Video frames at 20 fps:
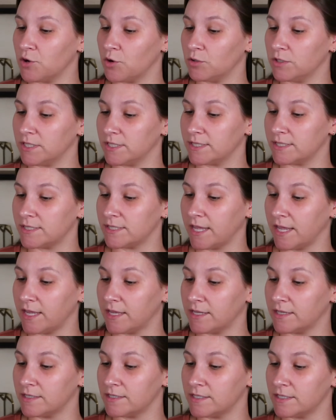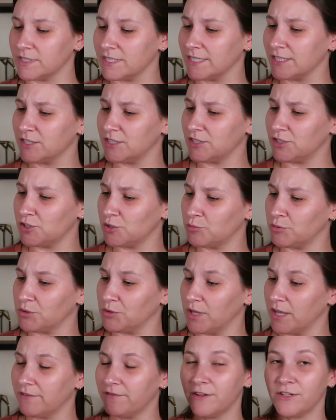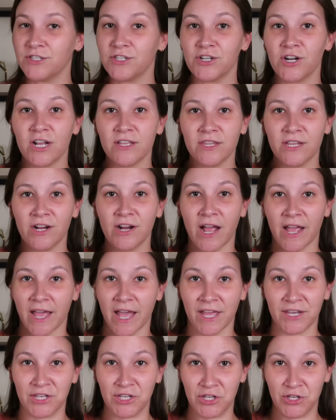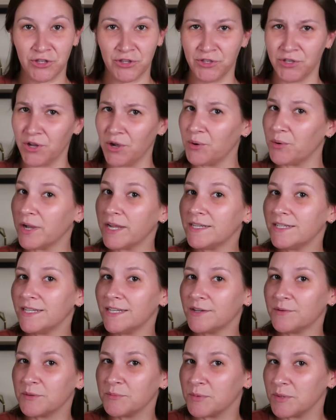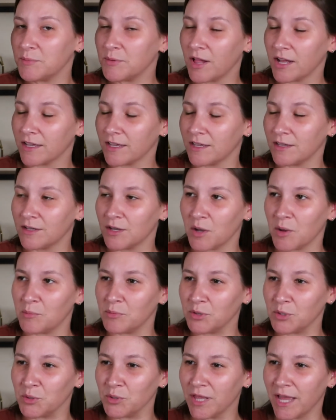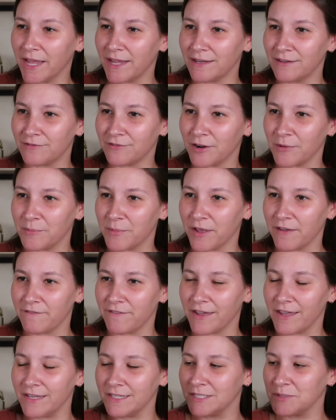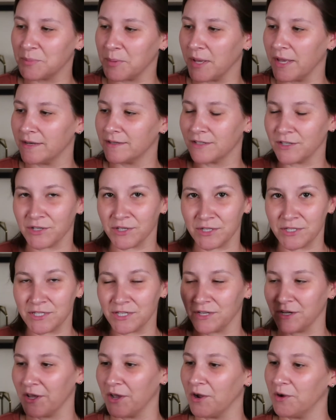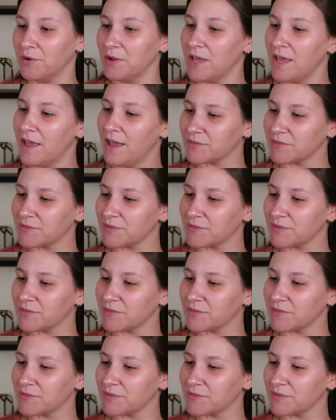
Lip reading: Golden Sand. It says digital blue light filter on there. I had no idea it would be blocking blue light from my face, but good to know.